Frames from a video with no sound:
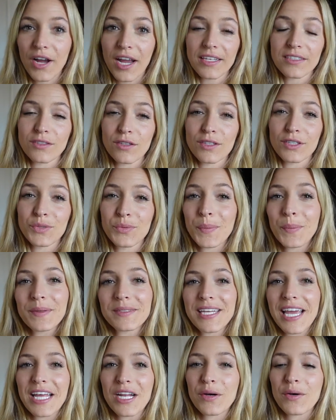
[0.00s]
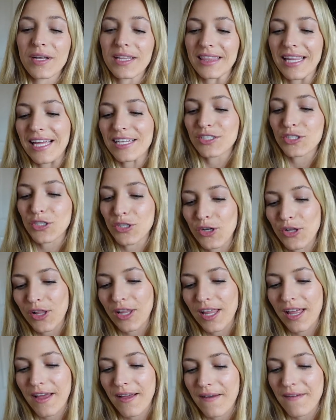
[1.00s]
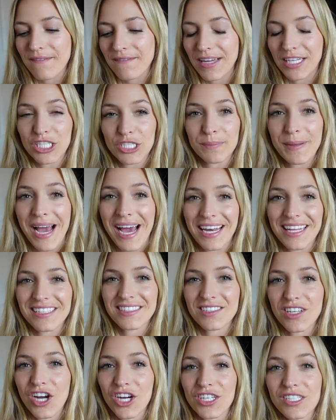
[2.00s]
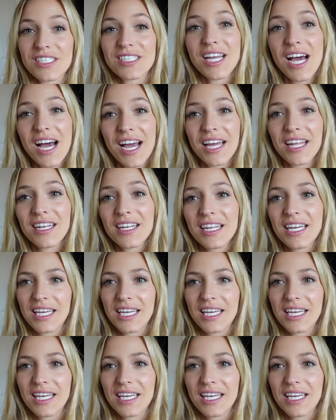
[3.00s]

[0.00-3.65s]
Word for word: so the sweet potato lentil veggie patties are done